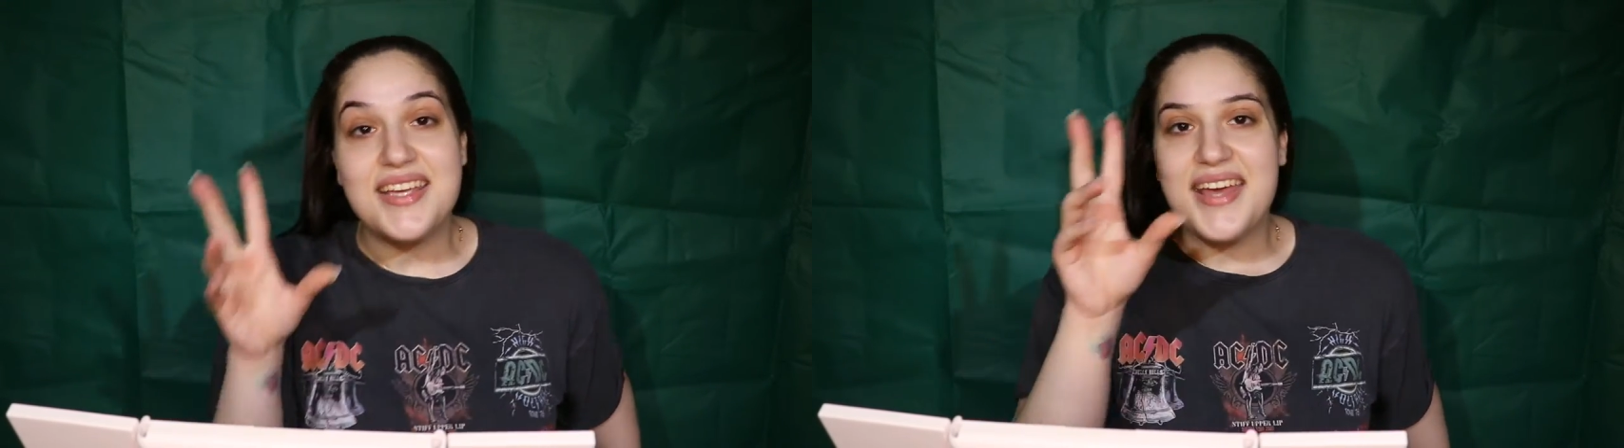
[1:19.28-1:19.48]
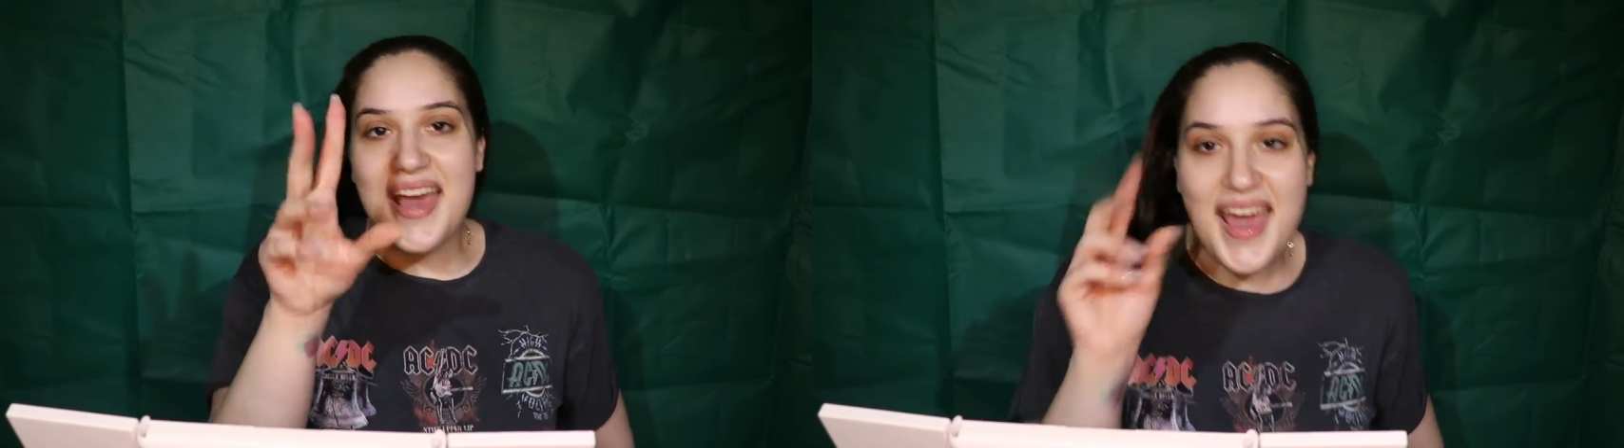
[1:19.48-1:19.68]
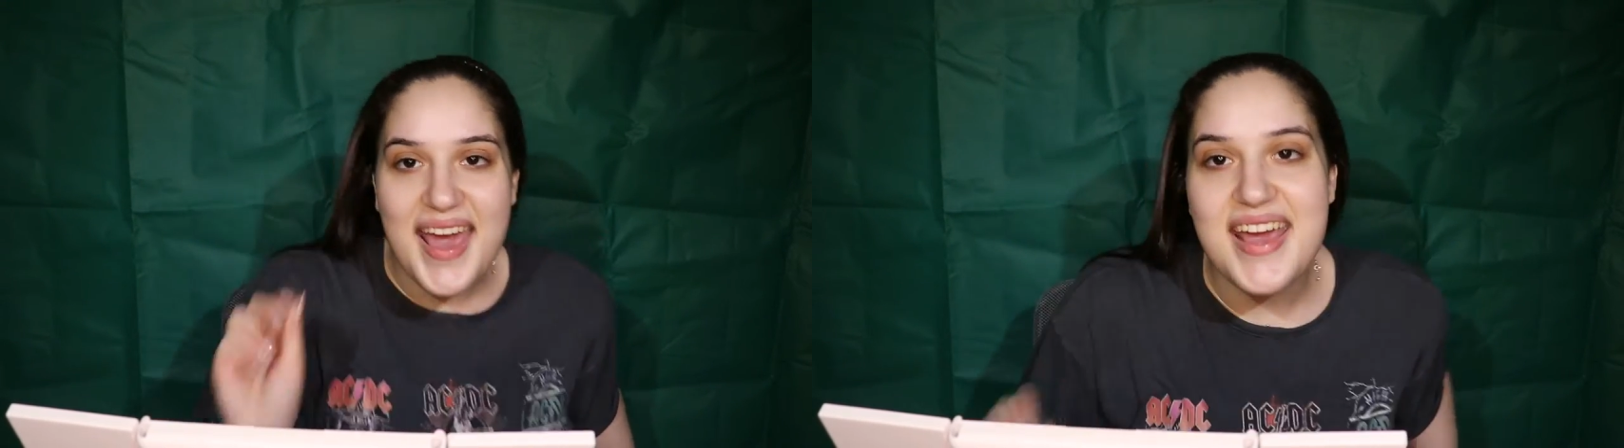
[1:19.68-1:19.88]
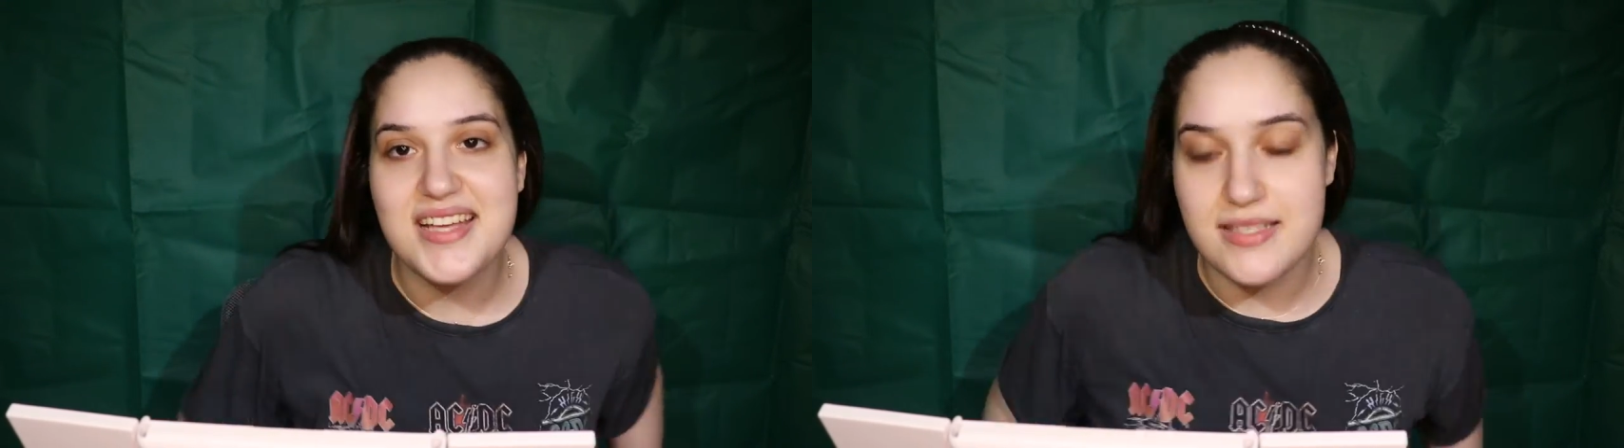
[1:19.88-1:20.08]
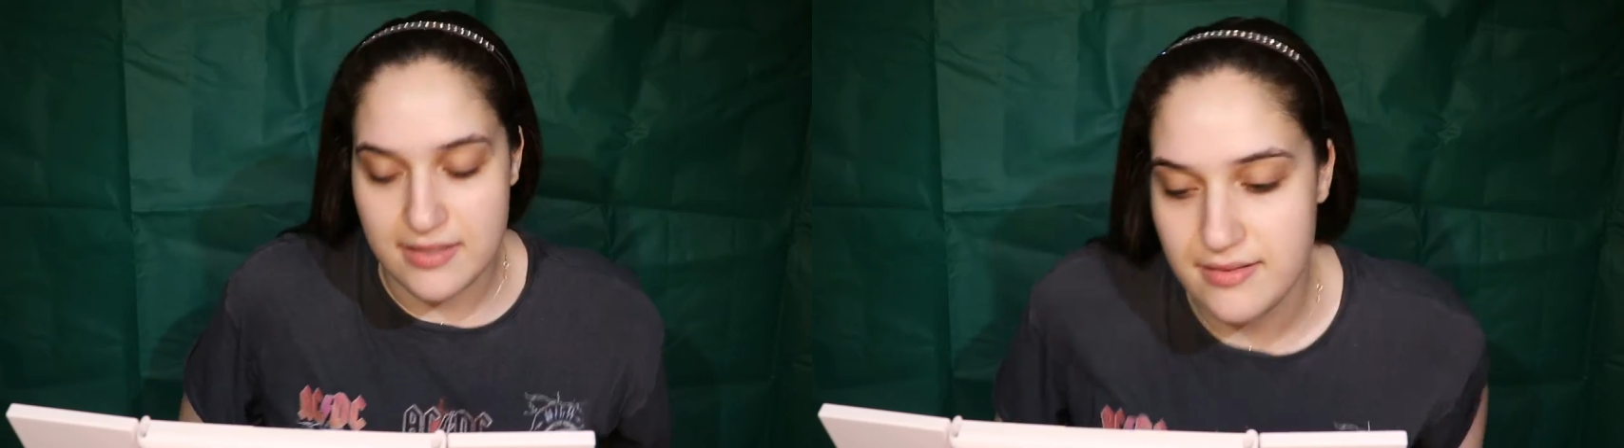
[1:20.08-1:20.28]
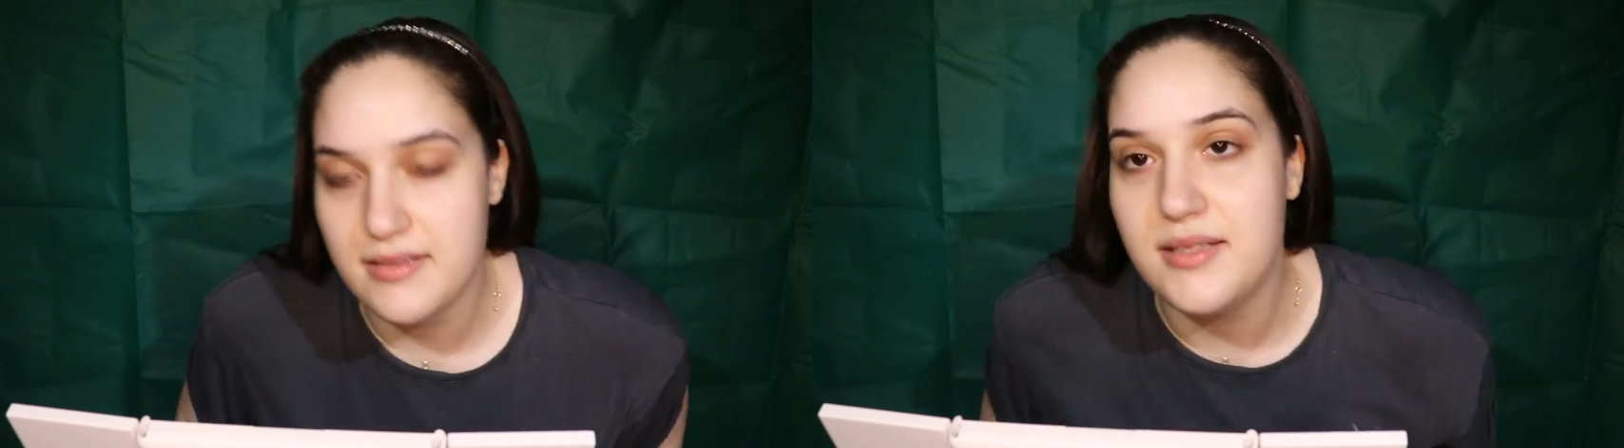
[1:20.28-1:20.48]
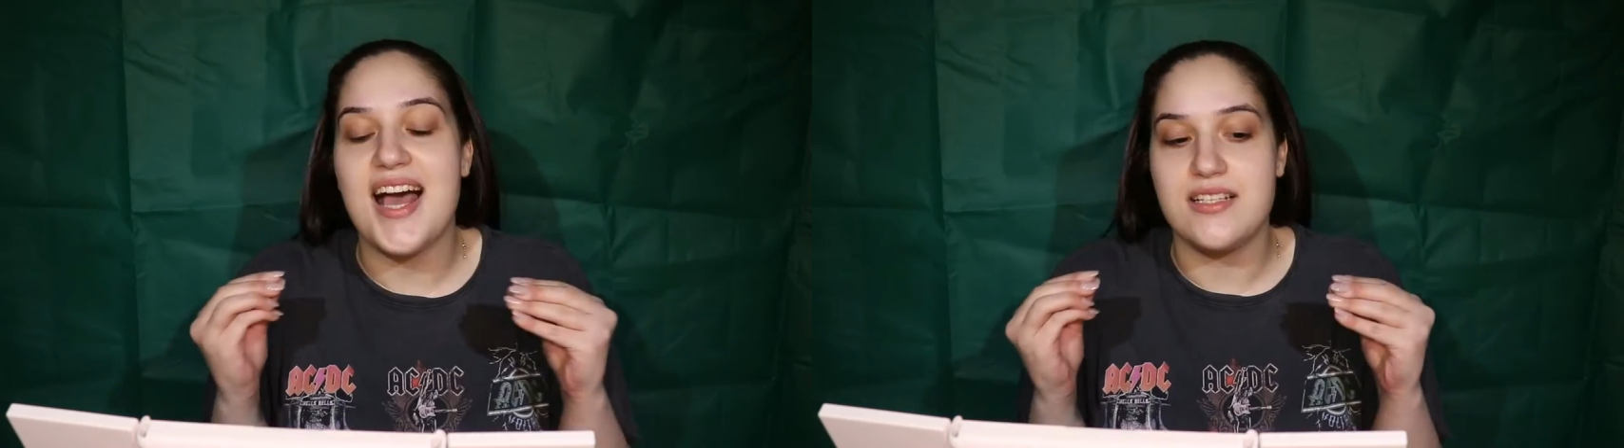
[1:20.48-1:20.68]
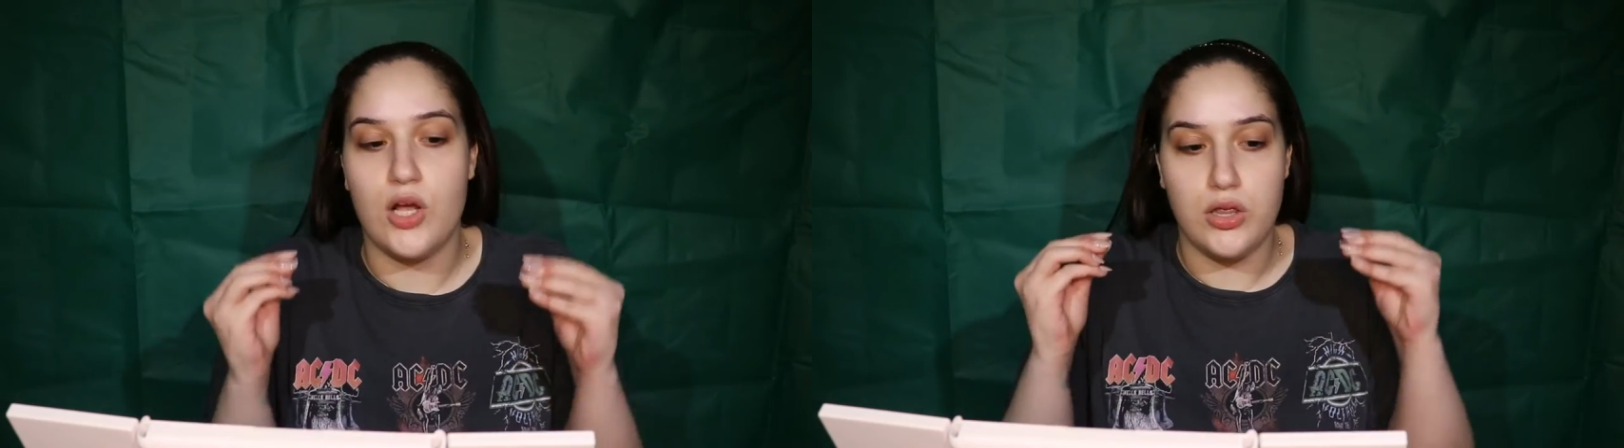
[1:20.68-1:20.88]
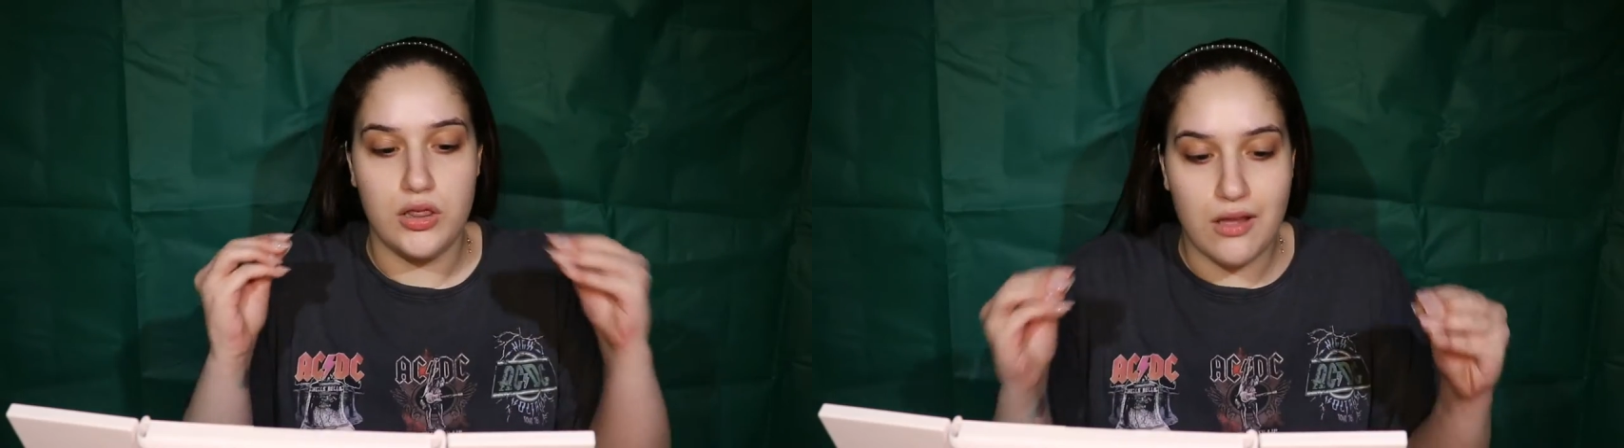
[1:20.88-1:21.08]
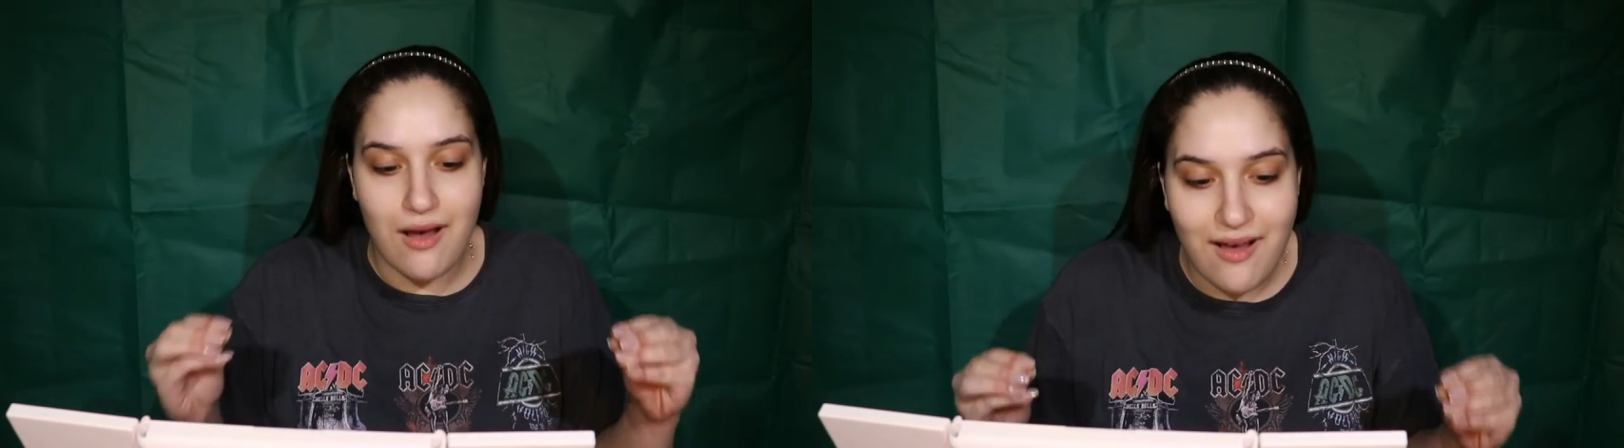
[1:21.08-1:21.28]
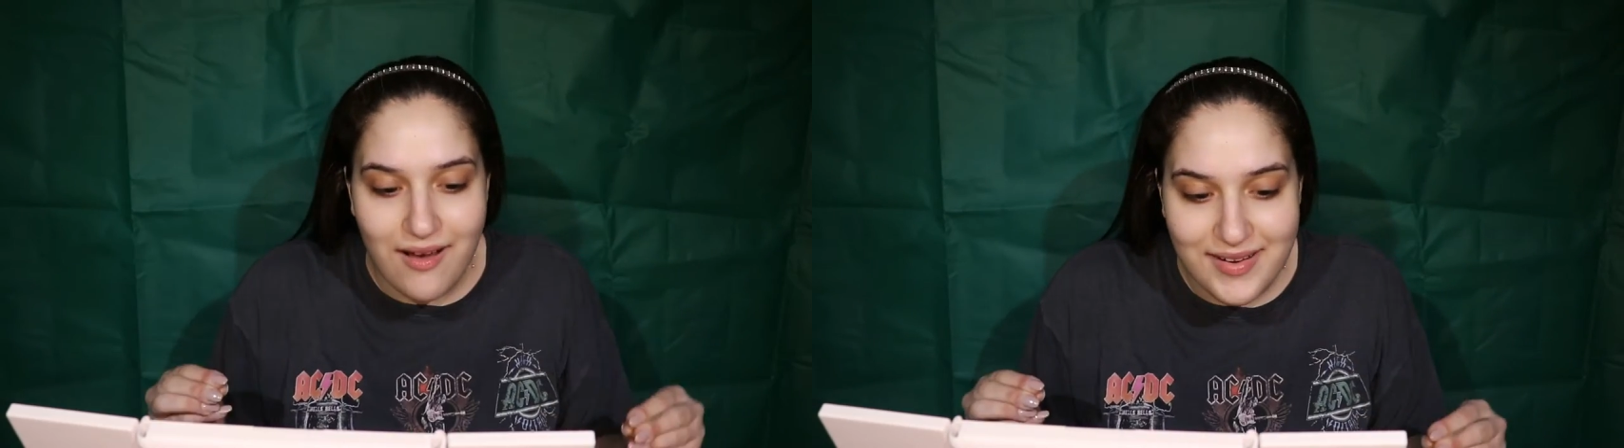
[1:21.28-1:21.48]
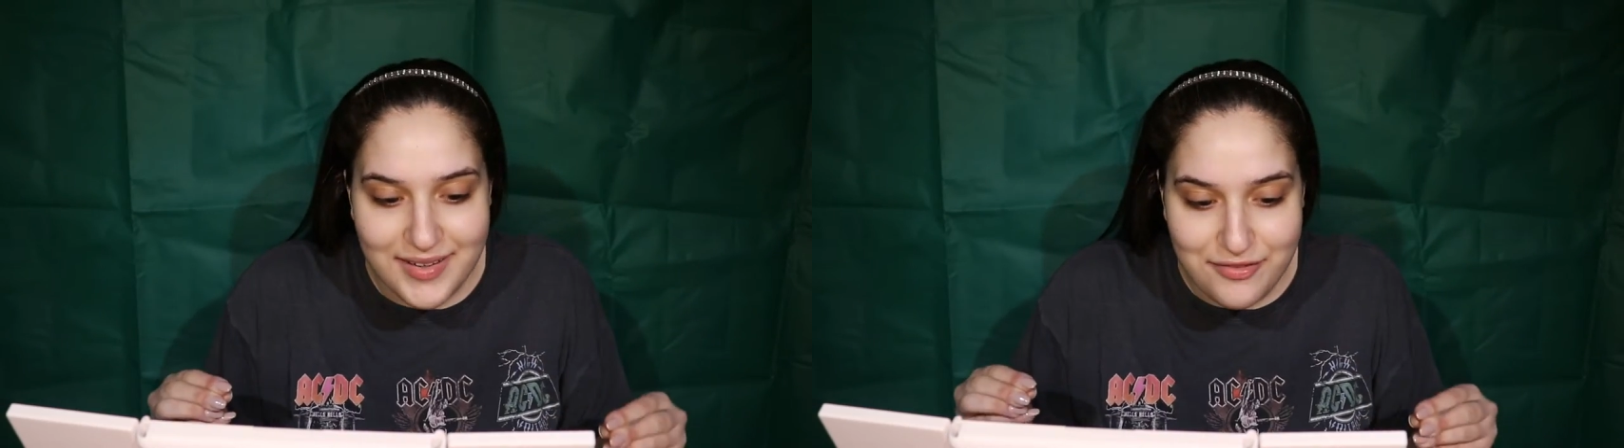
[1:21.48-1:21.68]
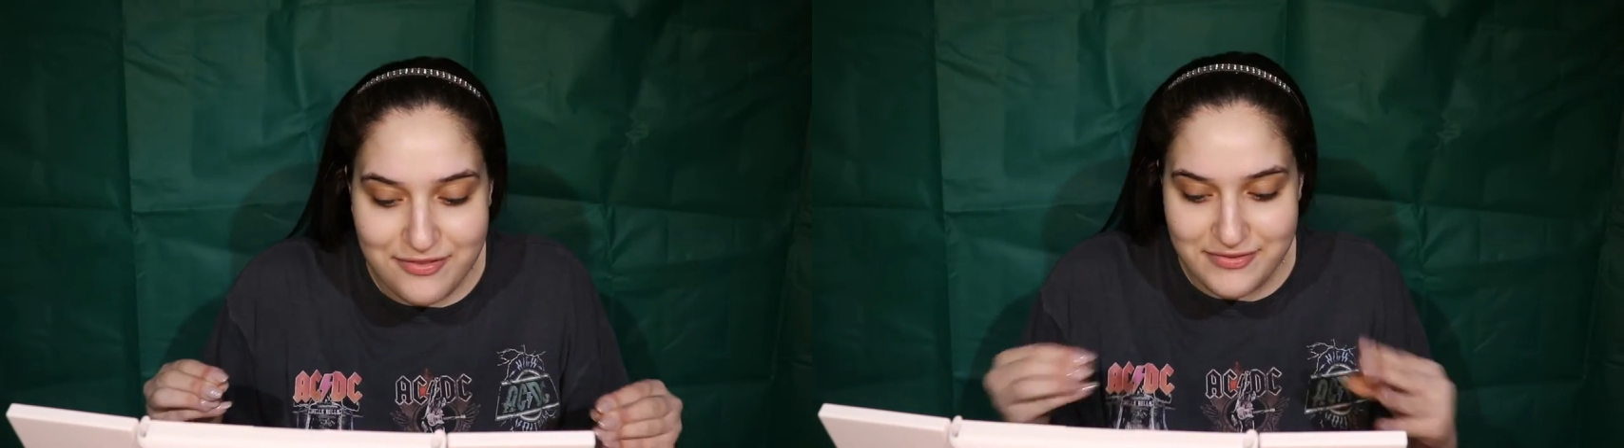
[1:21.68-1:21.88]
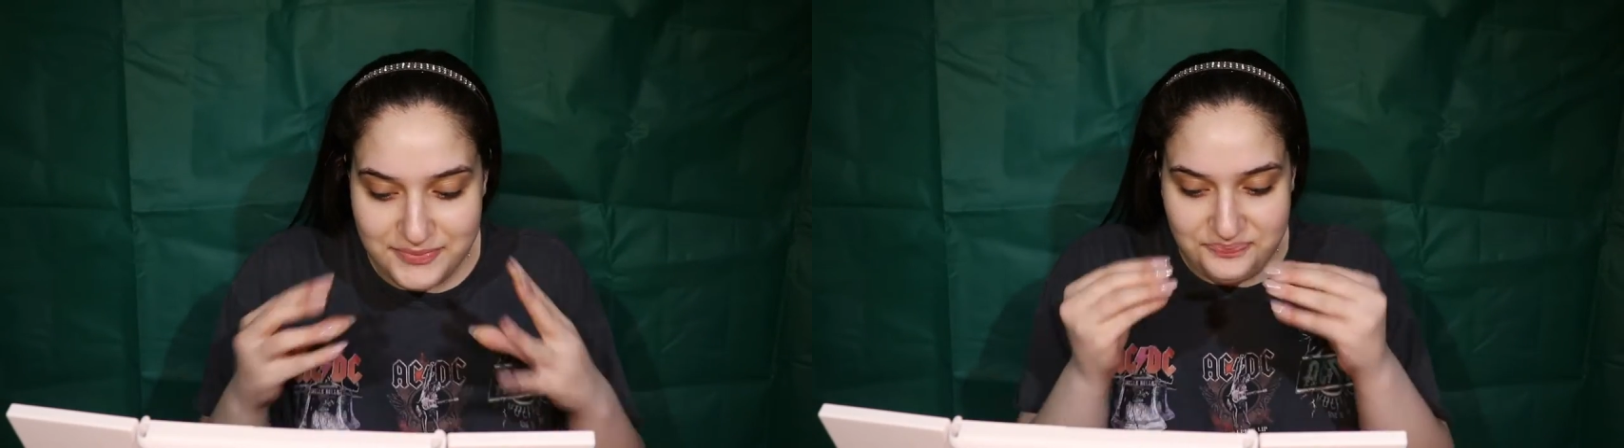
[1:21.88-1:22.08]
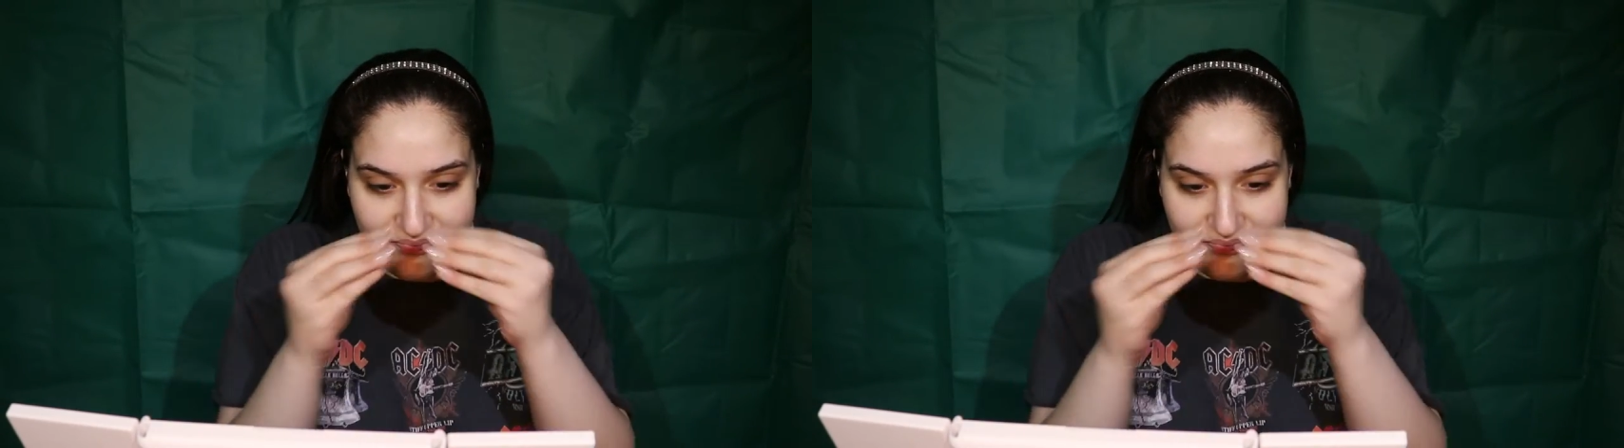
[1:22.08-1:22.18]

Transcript: case has a lot of